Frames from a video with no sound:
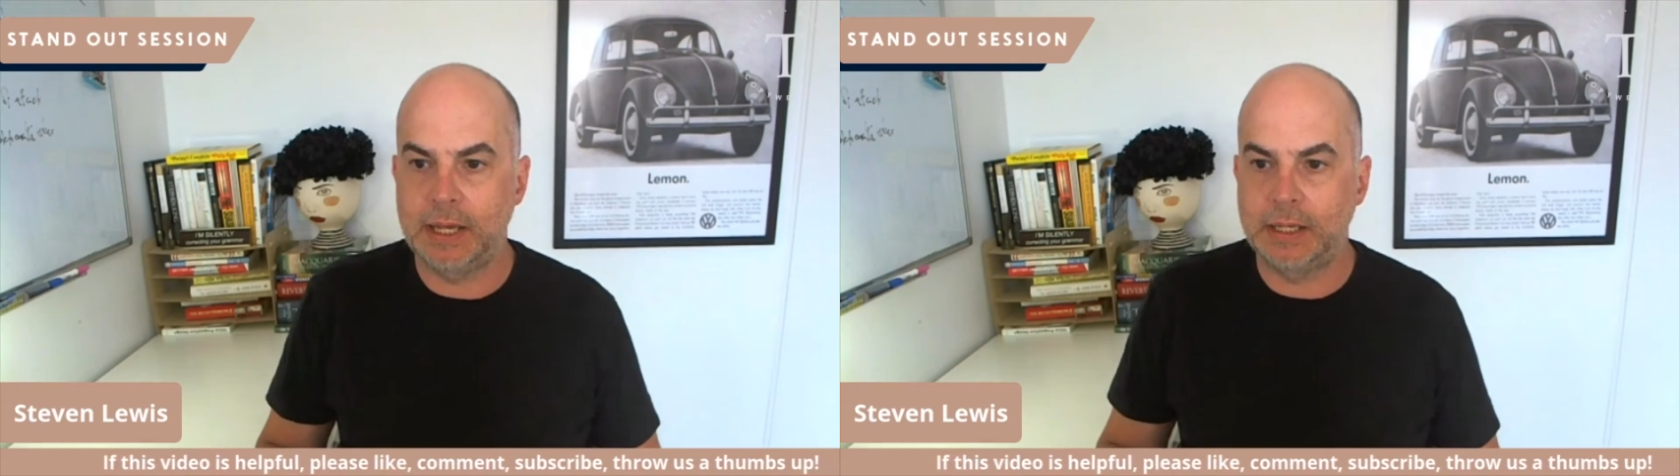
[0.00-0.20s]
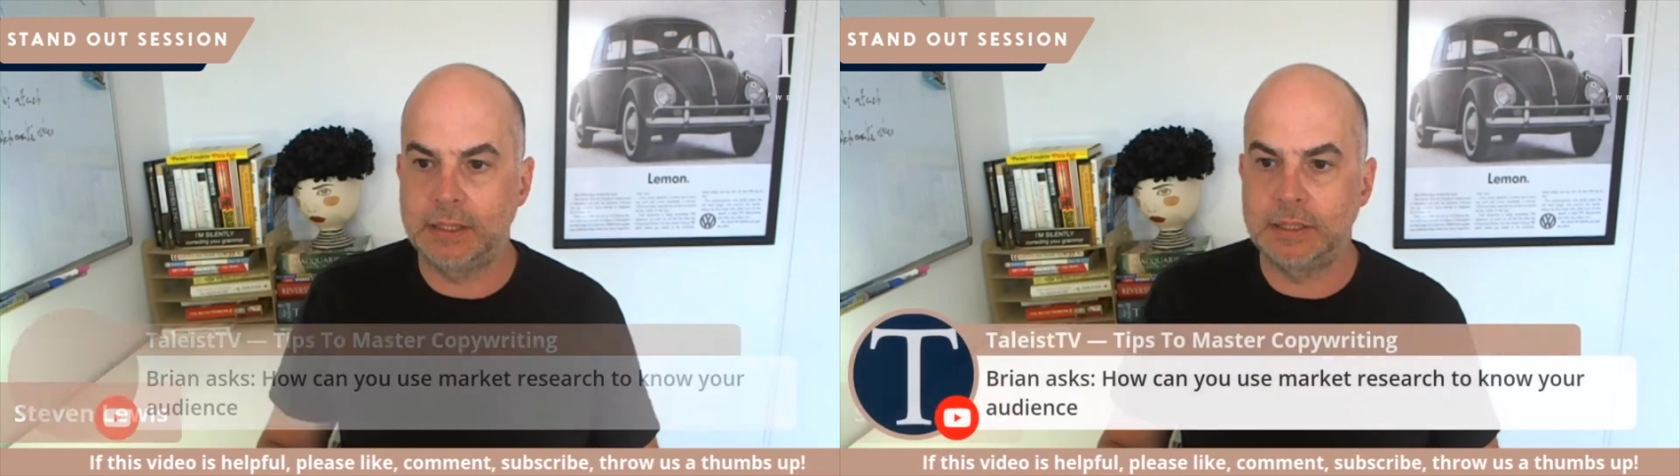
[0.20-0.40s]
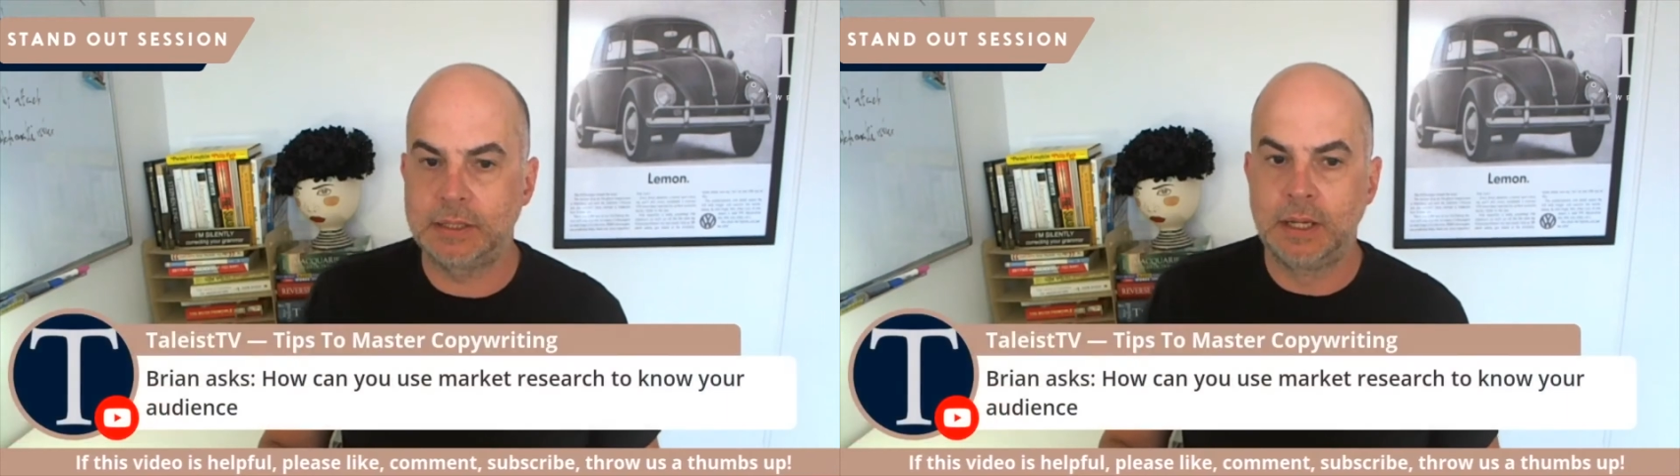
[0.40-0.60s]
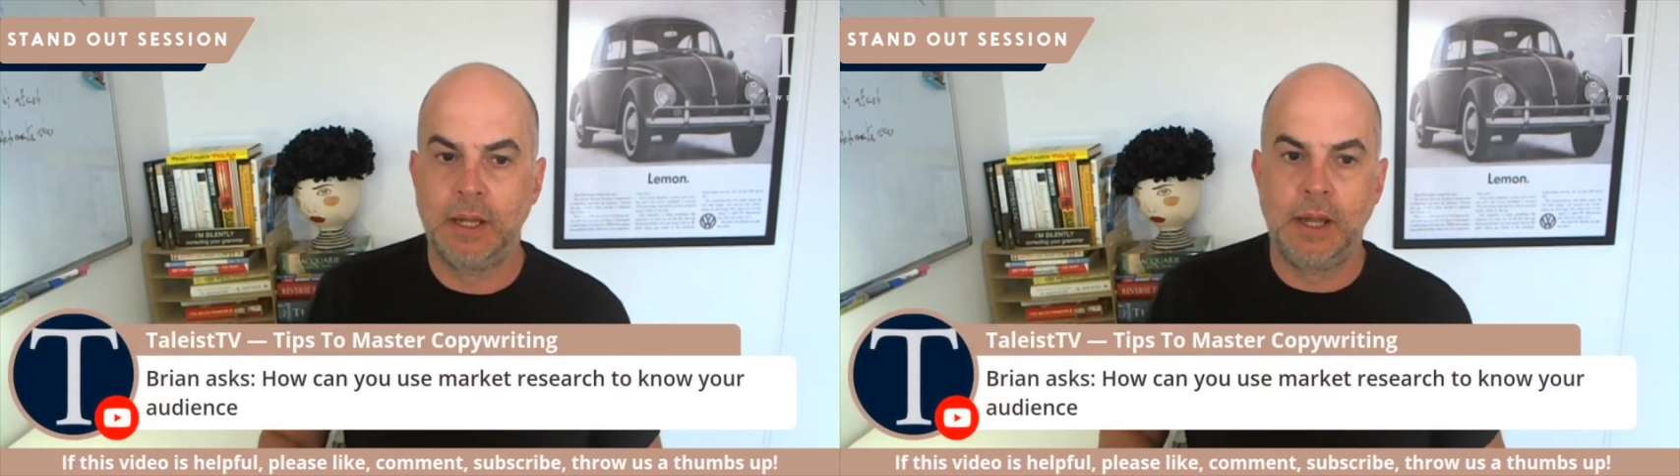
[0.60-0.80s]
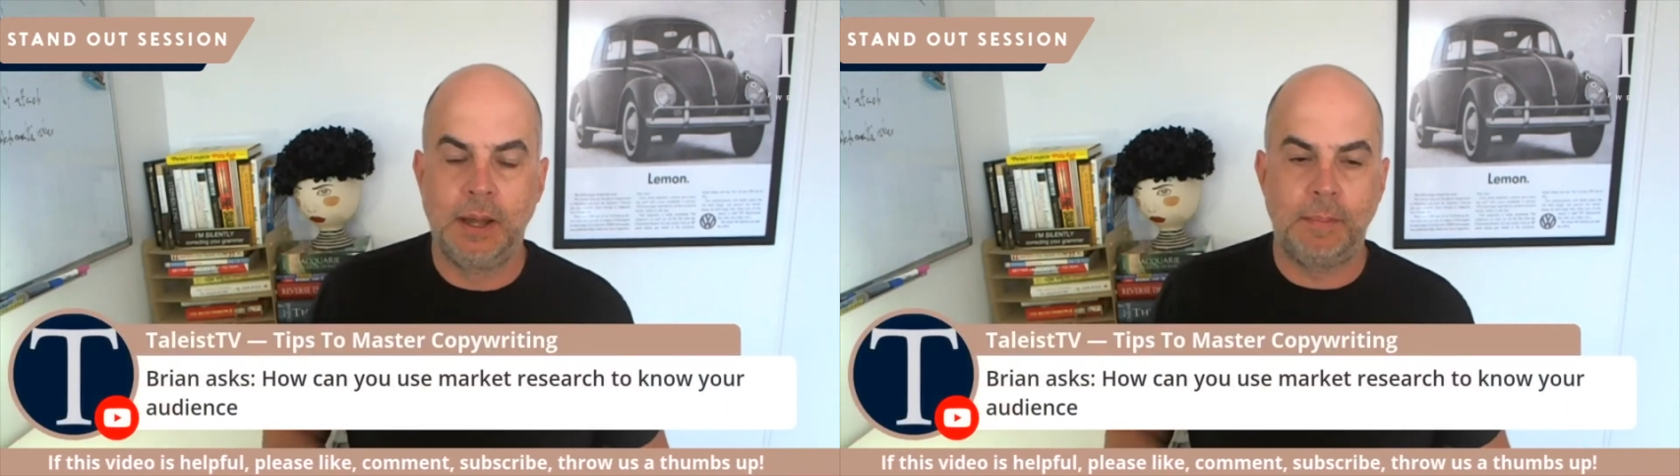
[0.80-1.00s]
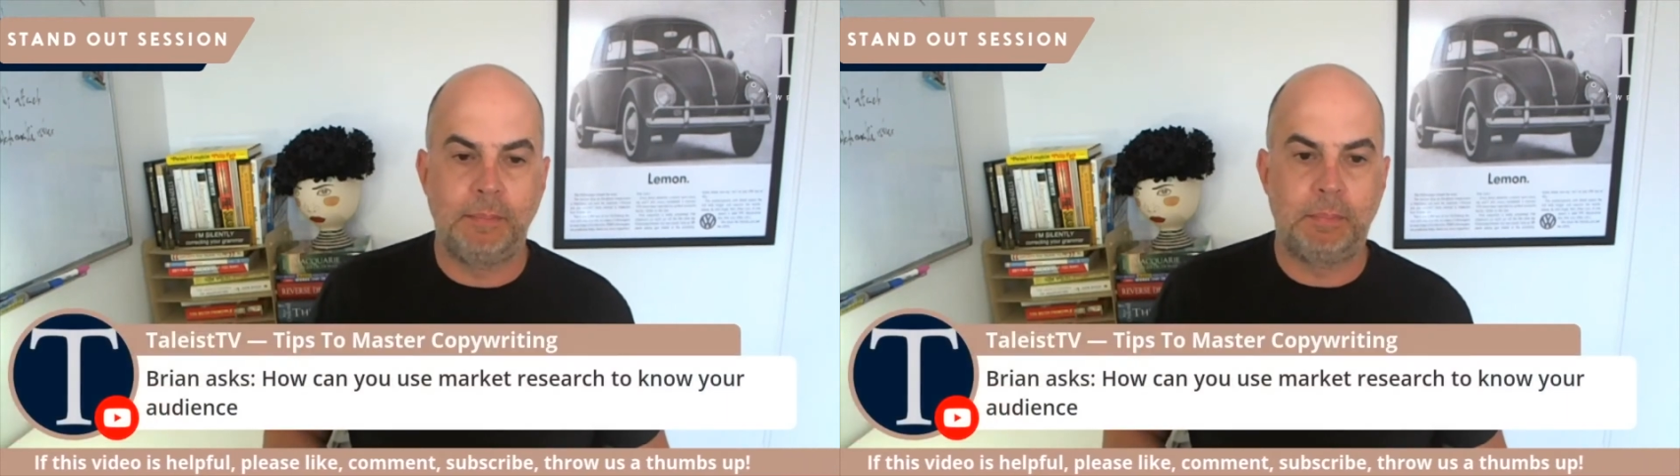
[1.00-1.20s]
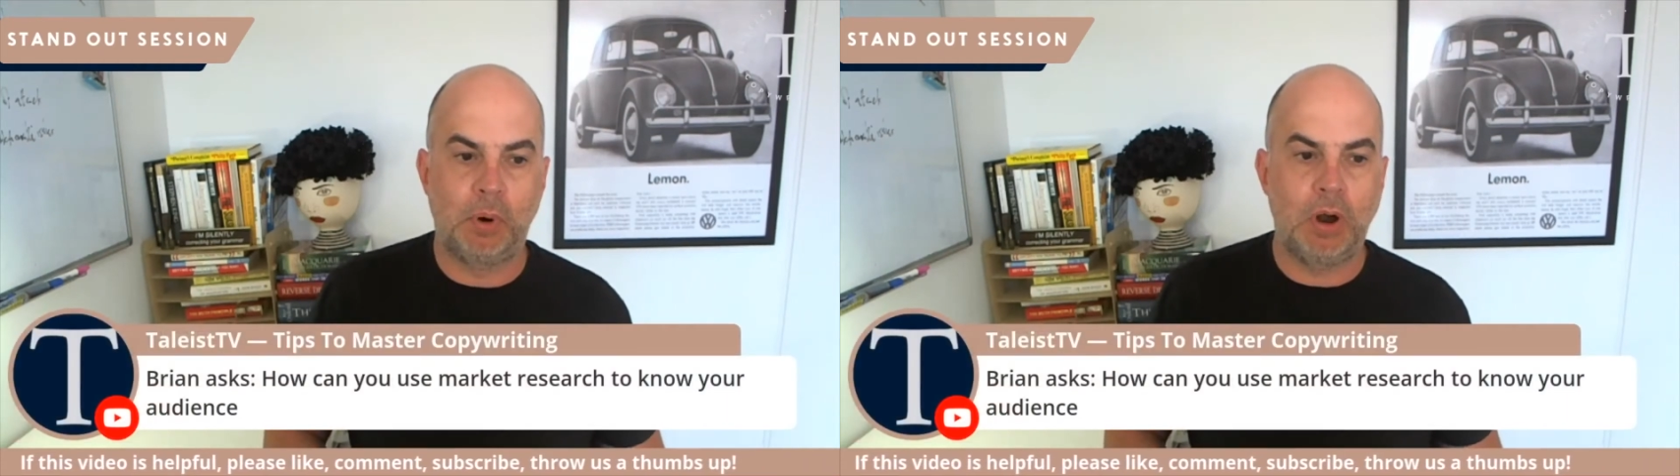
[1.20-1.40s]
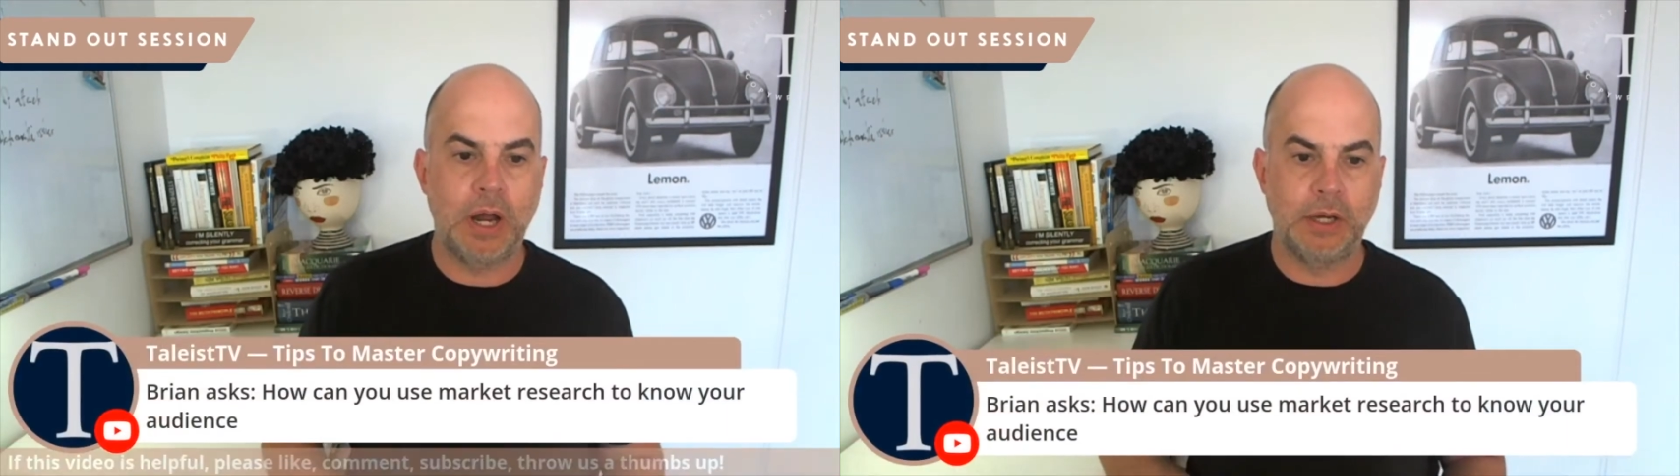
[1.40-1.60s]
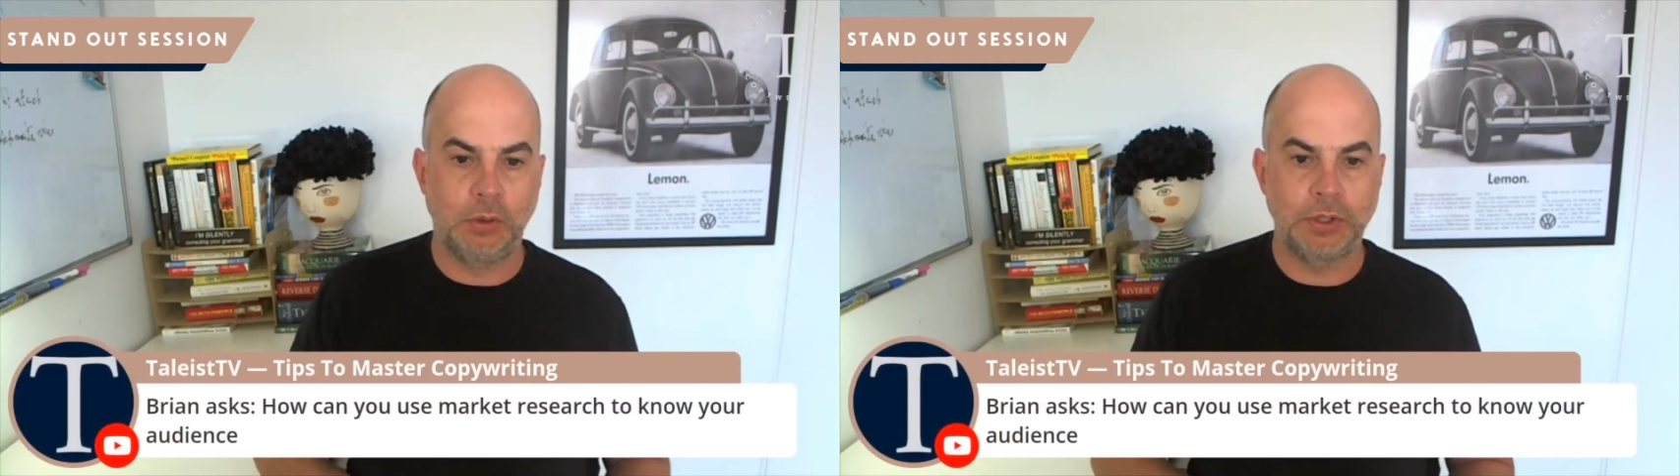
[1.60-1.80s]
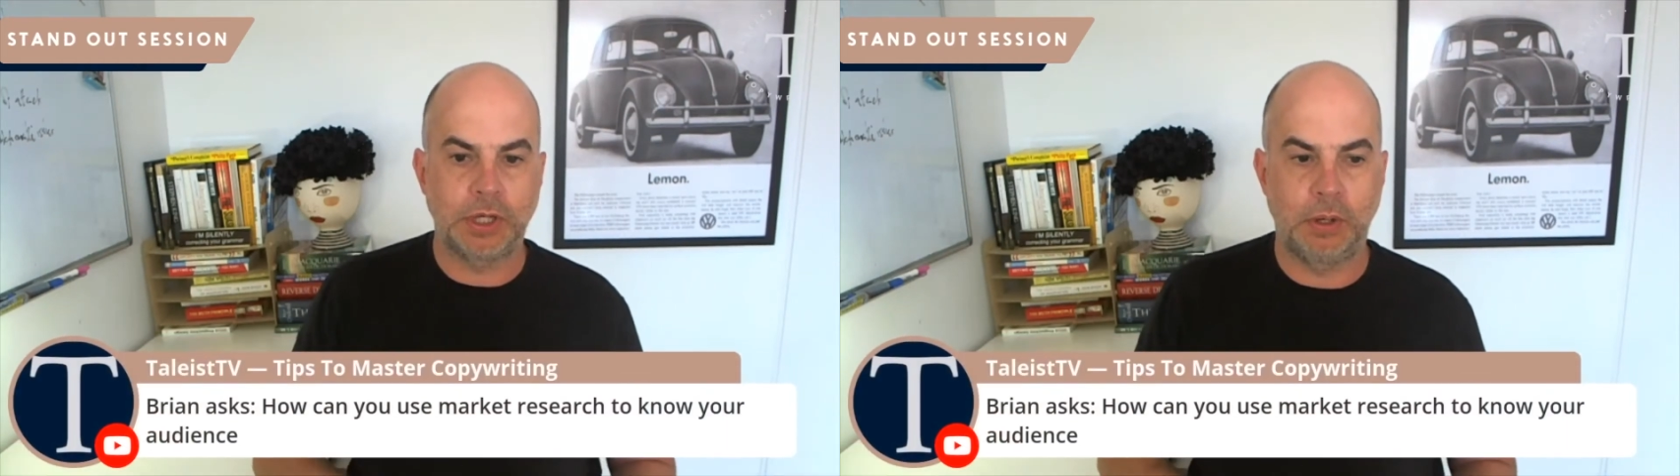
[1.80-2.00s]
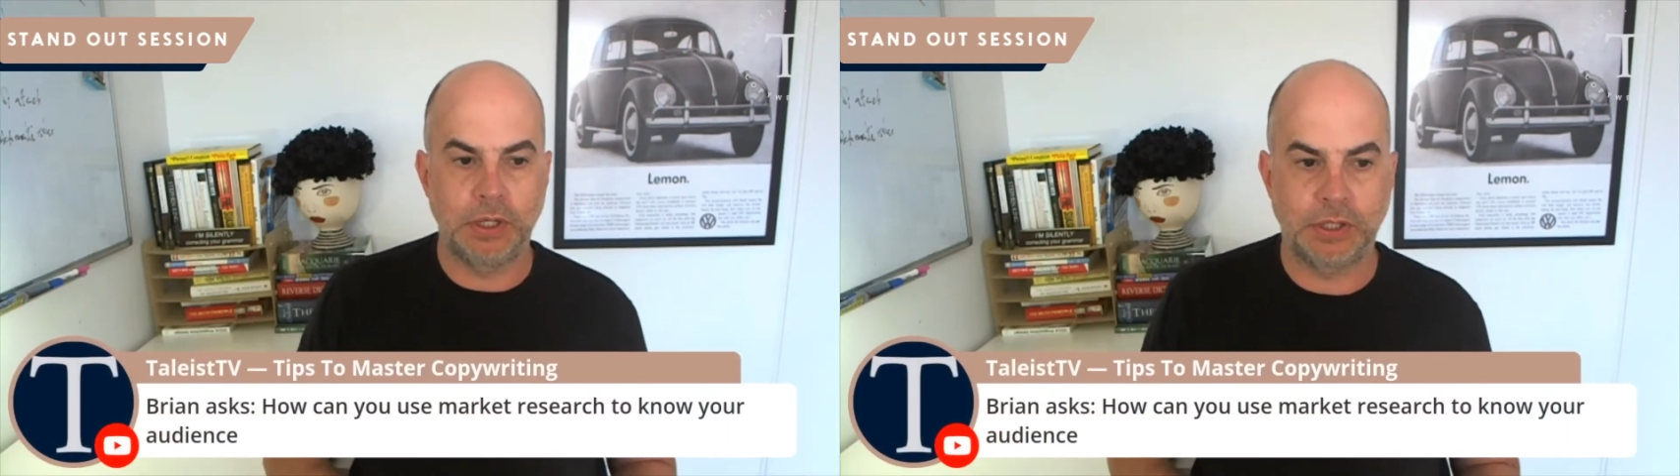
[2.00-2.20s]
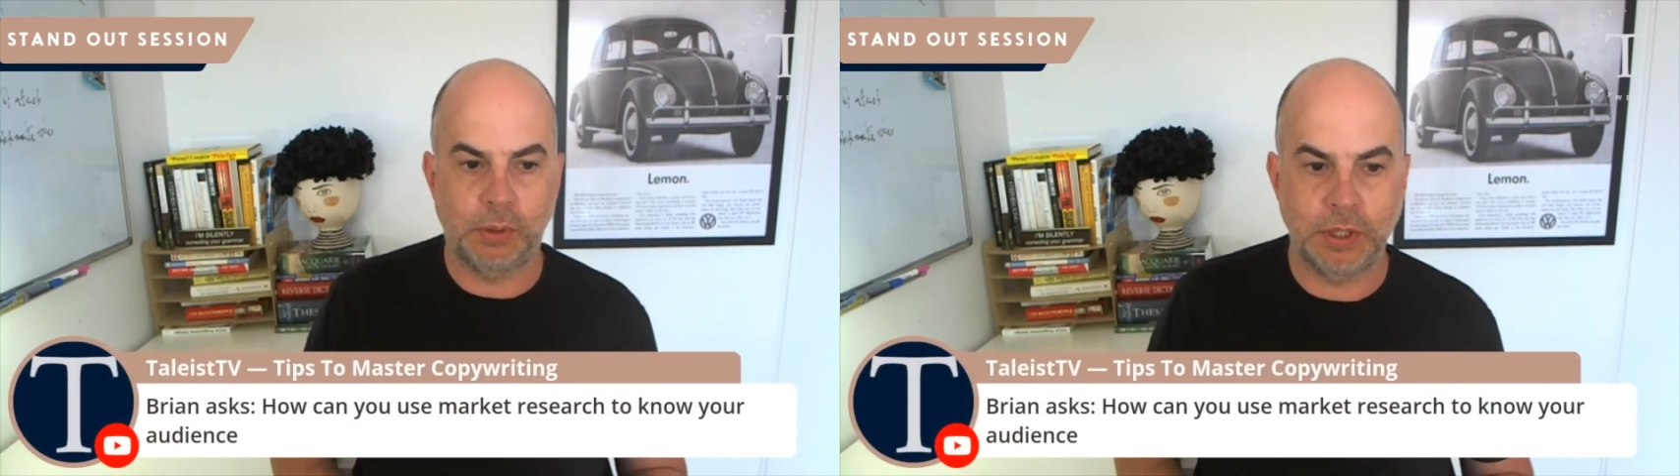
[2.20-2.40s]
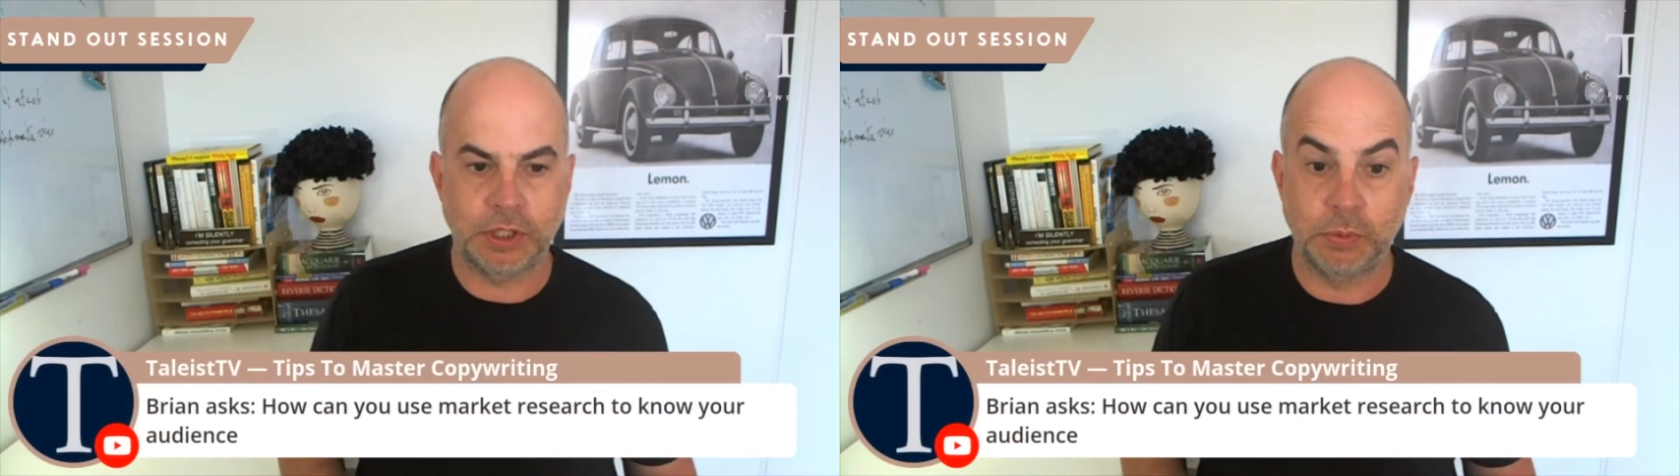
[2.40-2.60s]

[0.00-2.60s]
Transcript: And Brian also asked a question,